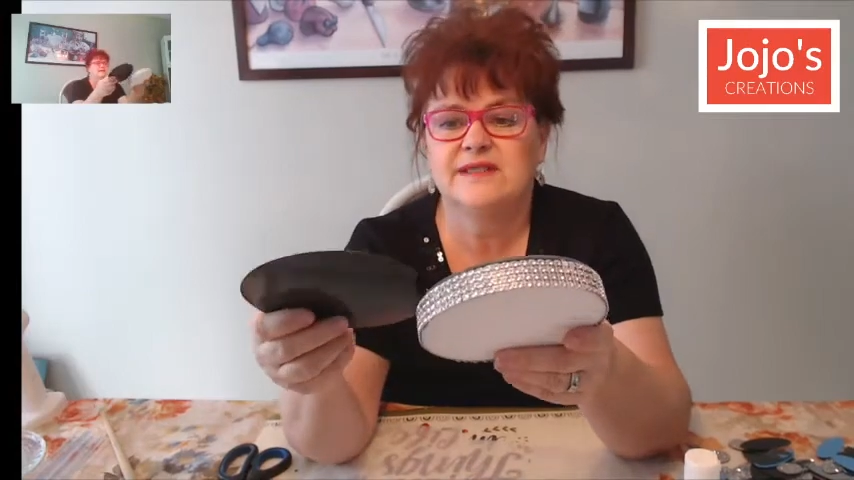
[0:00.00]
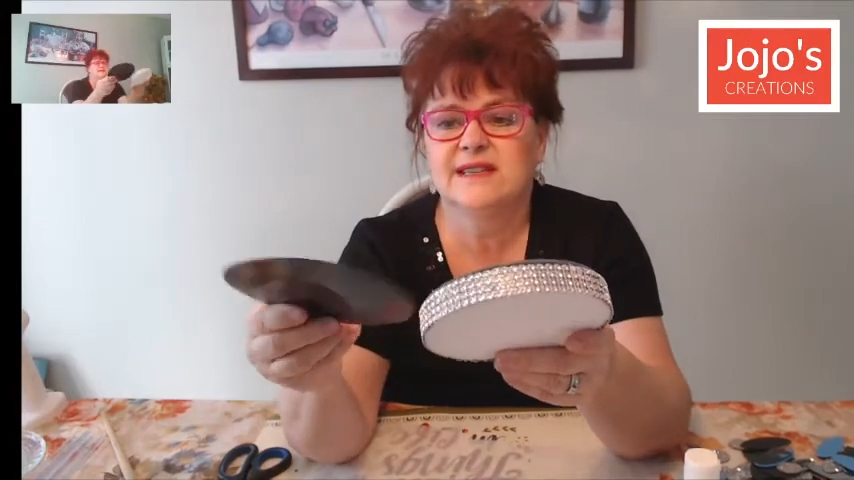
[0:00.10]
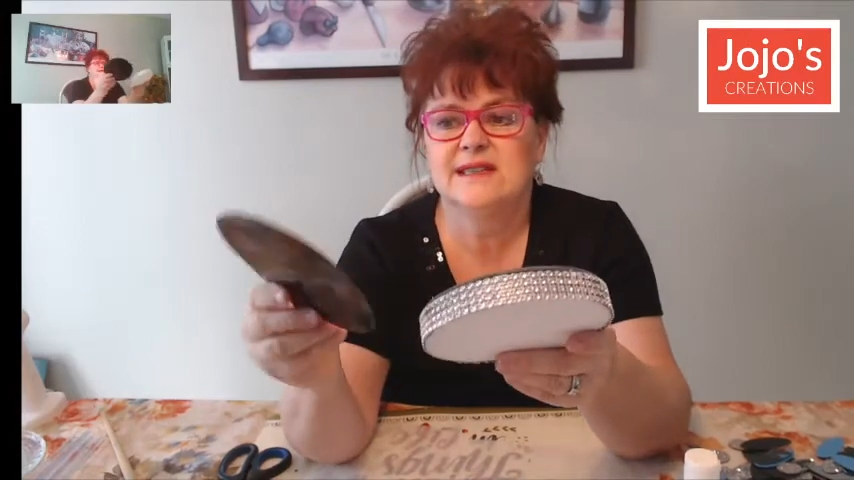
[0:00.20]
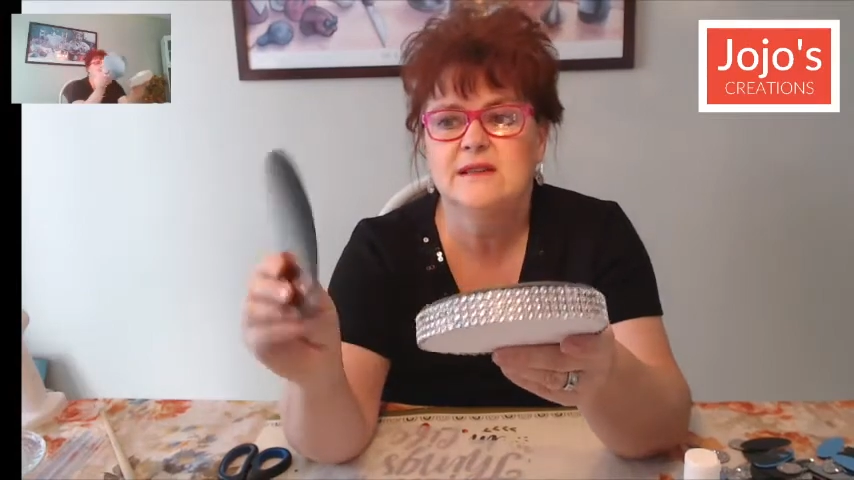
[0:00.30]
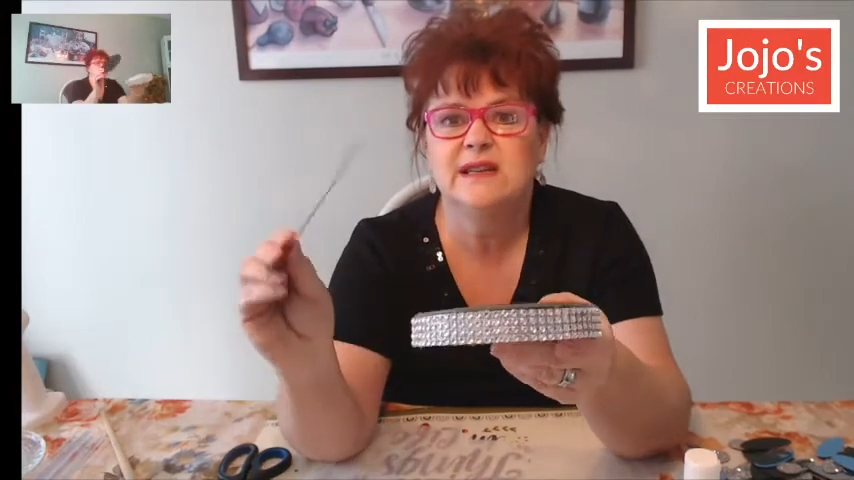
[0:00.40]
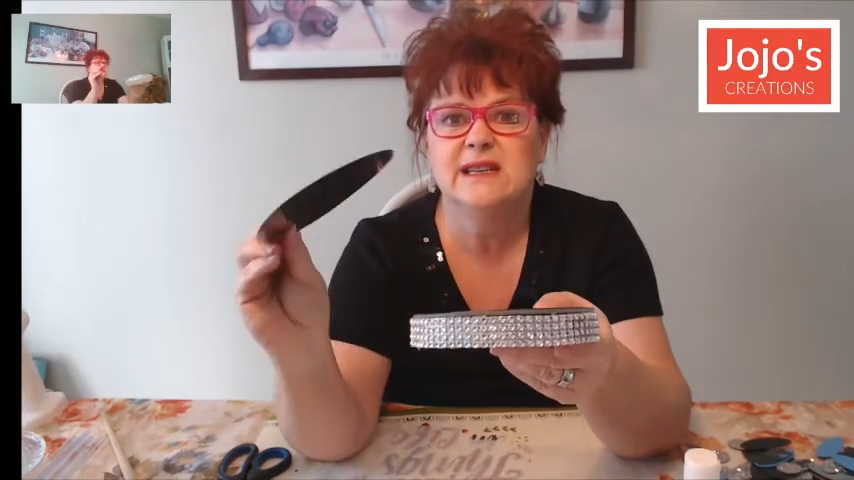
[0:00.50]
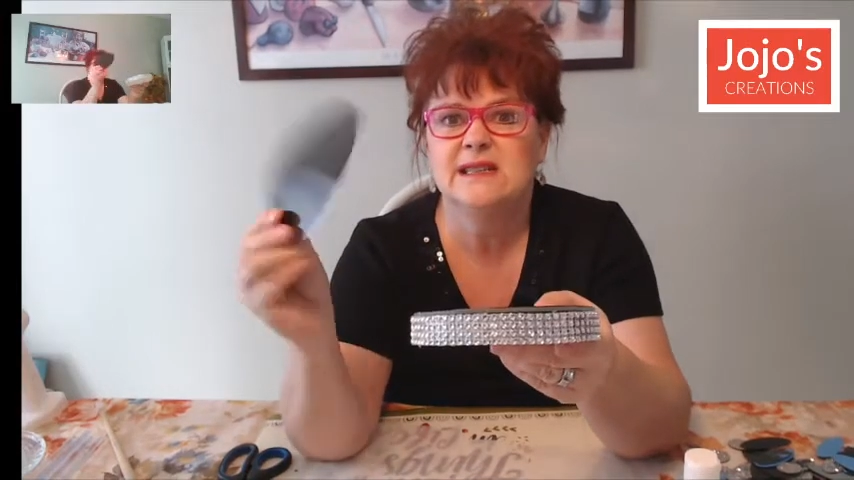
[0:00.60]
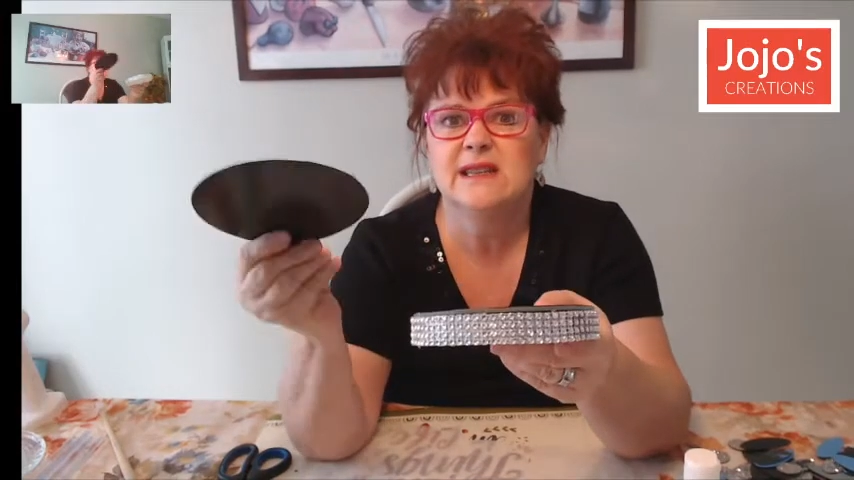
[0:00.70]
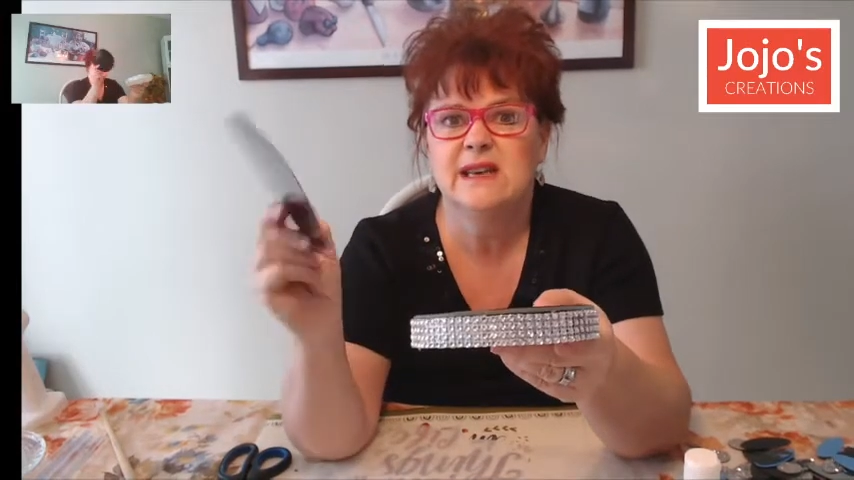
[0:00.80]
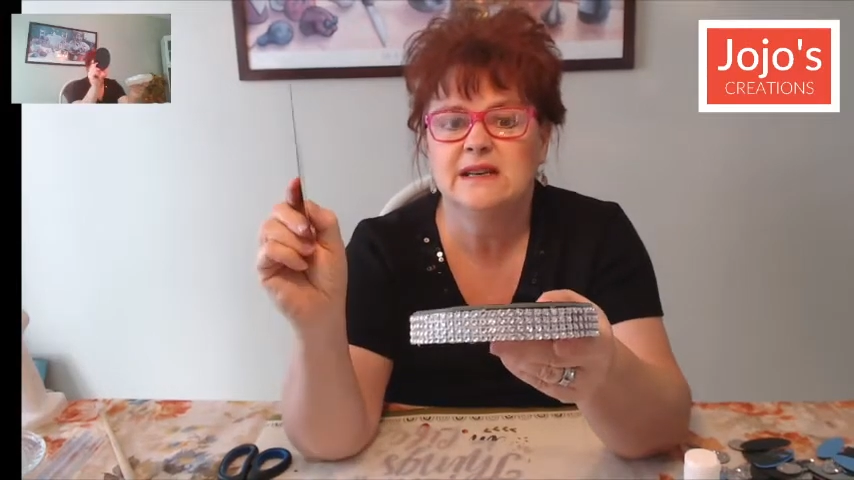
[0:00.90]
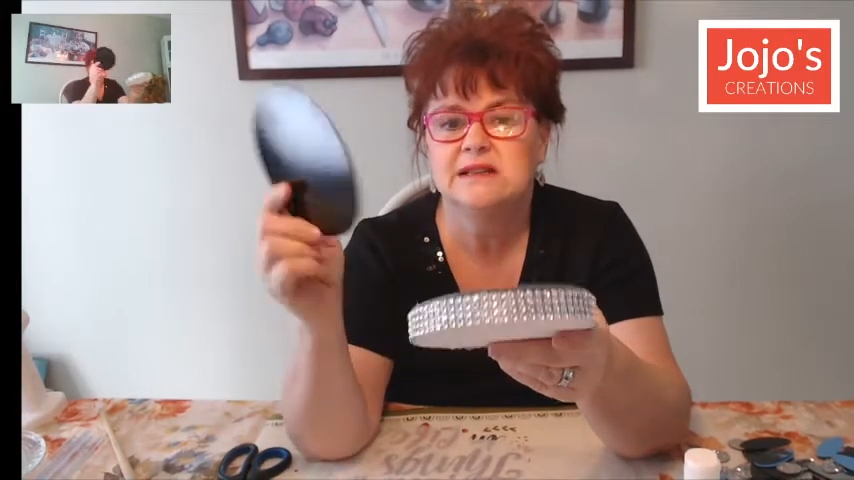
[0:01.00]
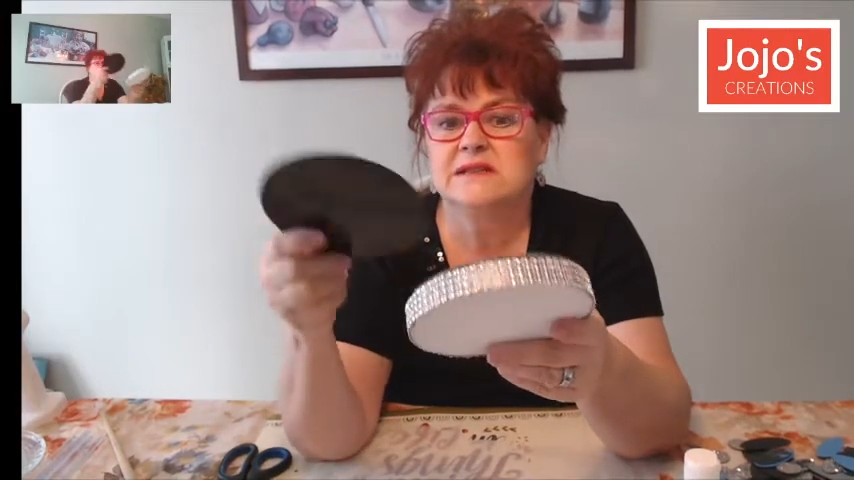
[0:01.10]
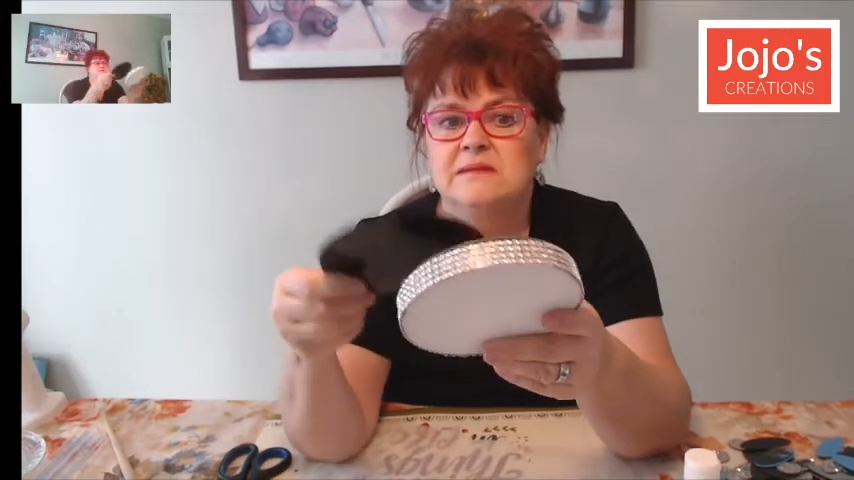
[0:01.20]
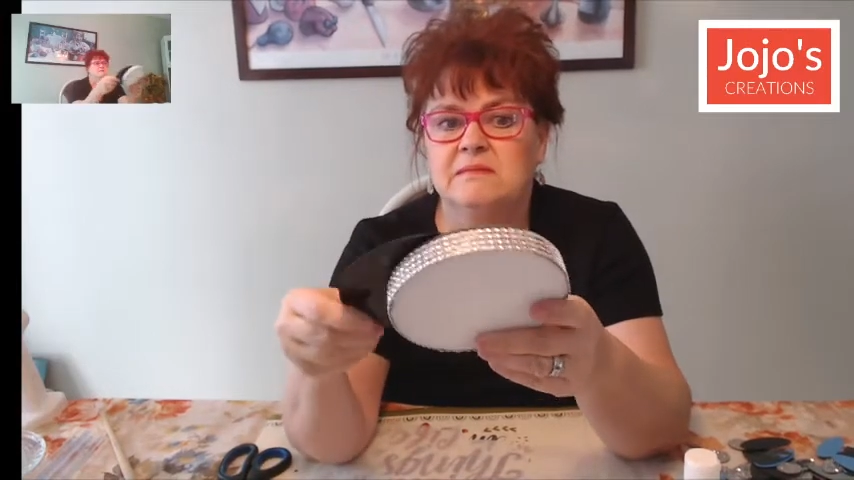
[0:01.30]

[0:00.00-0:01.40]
6 of these things.